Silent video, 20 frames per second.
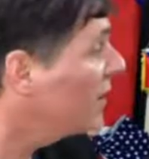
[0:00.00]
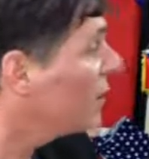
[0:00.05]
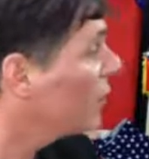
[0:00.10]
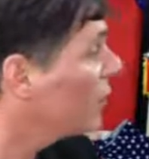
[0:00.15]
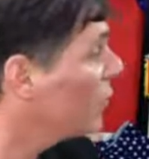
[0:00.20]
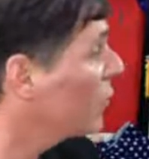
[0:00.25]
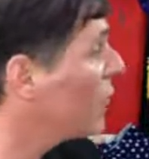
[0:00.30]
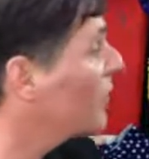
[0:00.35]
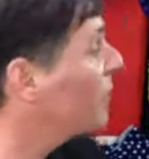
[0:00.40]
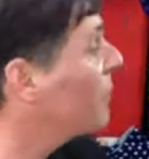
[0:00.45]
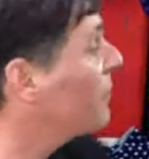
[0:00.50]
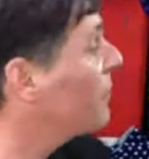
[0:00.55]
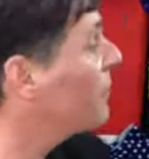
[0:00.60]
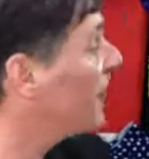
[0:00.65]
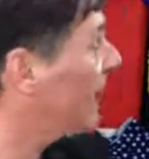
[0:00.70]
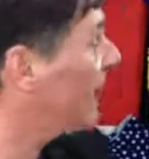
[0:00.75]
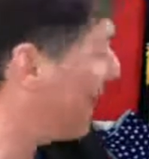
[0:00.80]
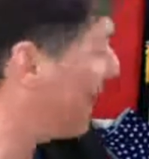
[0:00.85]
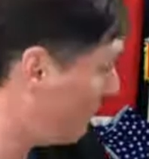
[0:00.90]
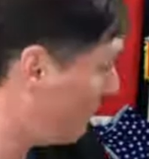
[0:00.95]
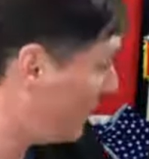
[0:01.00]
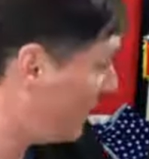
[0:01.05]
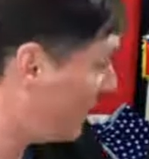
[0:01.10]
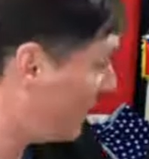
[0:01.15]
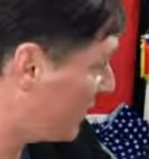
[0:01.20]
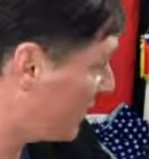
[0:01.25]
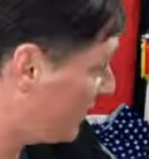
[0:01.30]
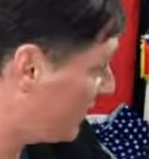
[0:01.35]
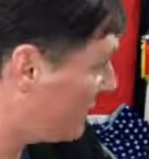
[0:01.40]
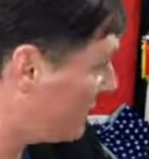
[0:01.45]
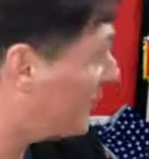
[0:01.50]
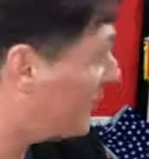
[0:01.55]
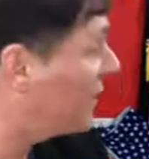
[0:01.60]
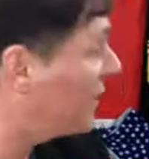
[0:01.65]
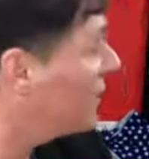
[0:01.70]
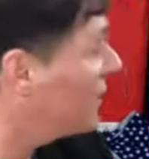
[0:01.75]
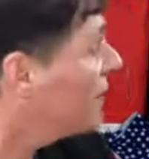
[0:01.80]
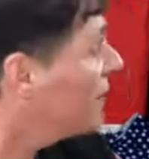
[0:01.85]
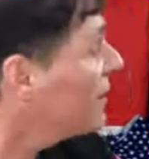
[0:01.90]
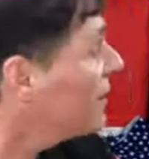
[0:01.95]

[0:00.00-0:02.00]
in order to be happy and content,